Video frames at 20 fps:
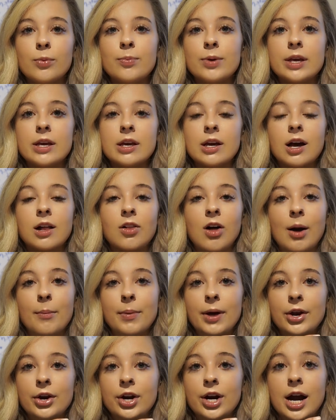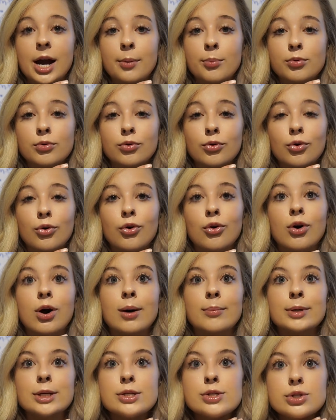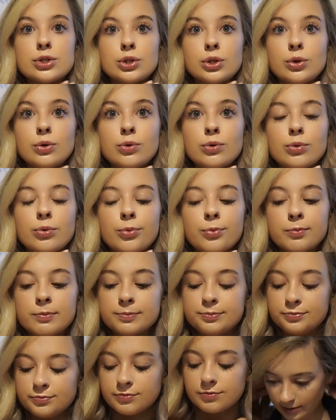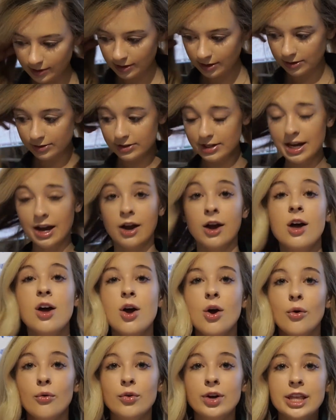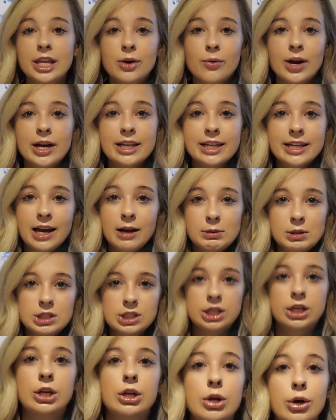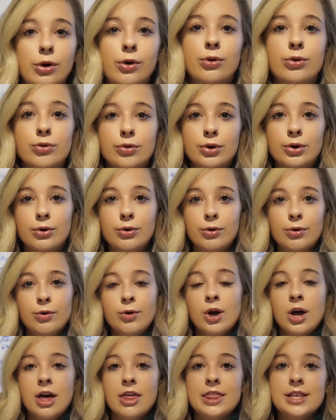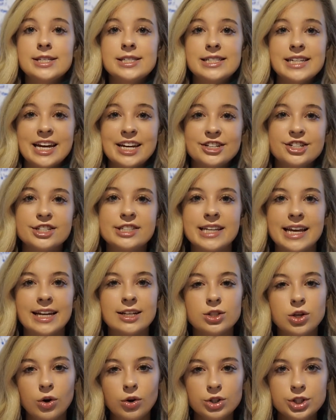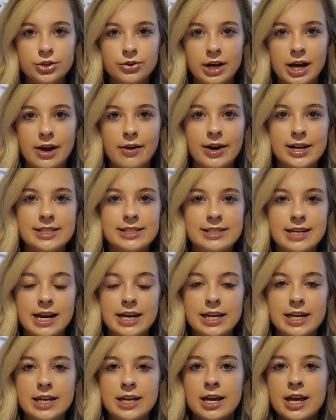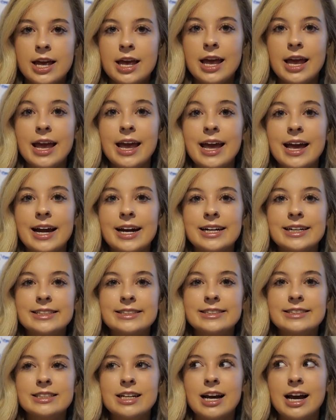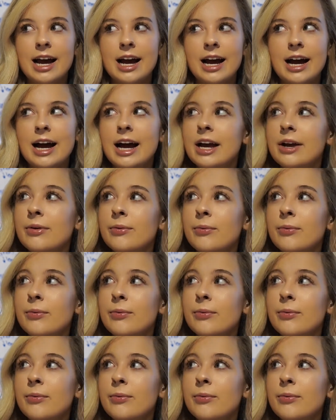be a lot better, I promise you. So yeah, really quickly, I'm just gonna go through the stages that I told you and how I study, and I